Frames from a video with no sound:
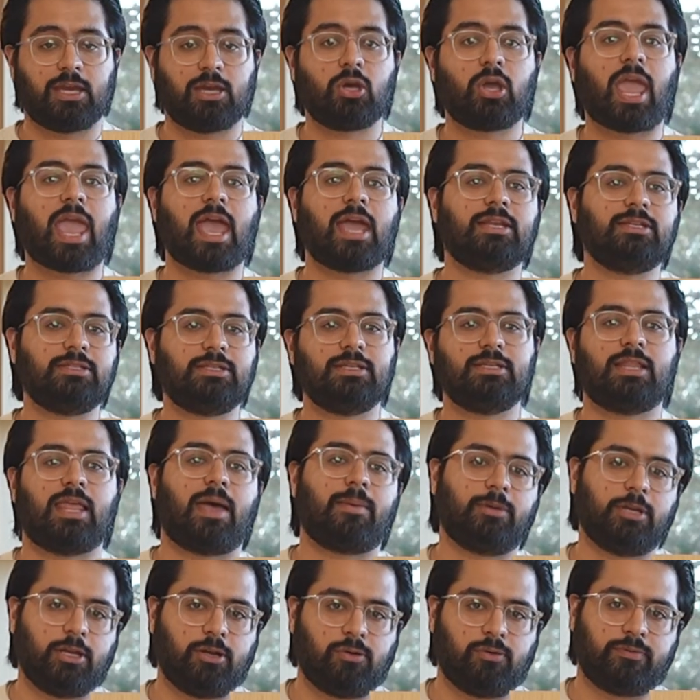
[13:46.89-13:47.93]
It can
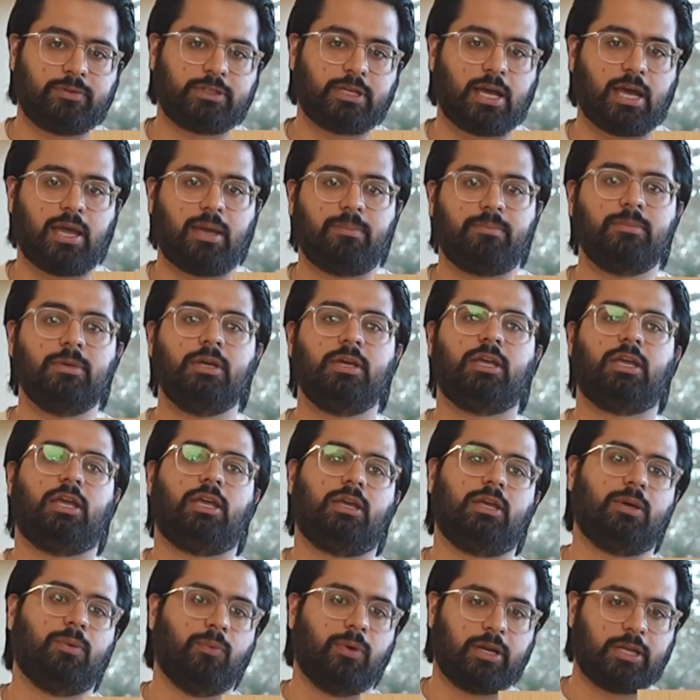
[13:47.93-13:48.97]
delaminate over time
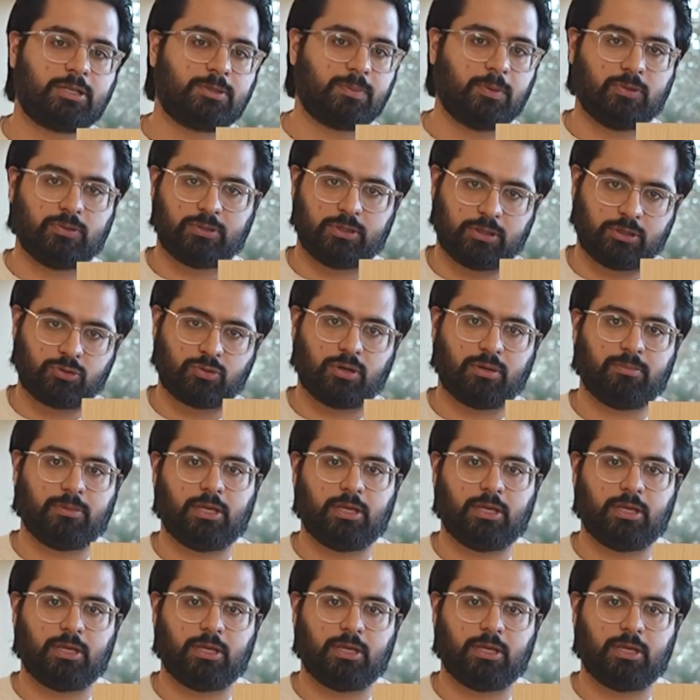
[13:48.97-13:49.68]
when exposed to extreme